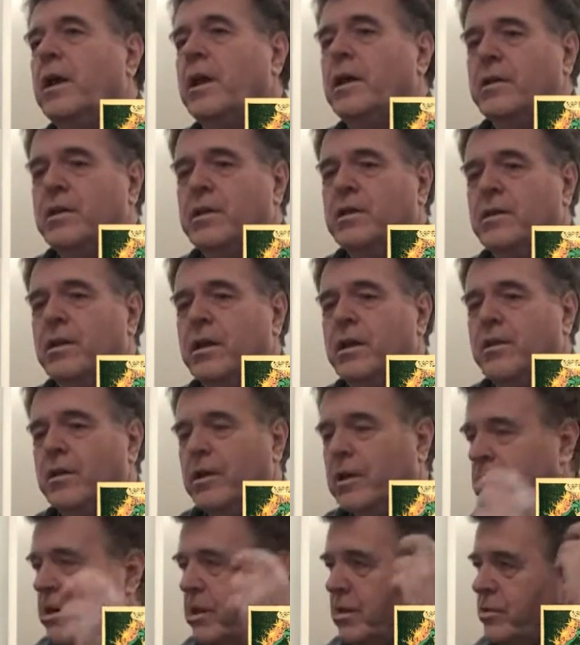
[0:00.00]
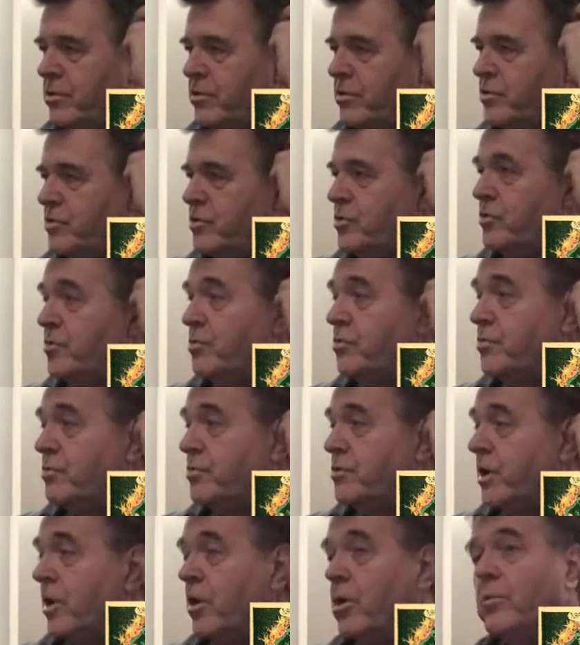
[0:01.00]
And the kid could do
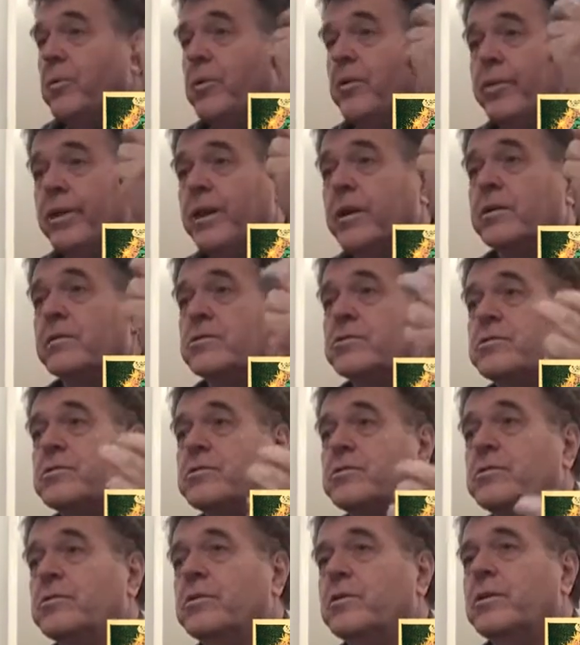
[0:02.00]
terrible things,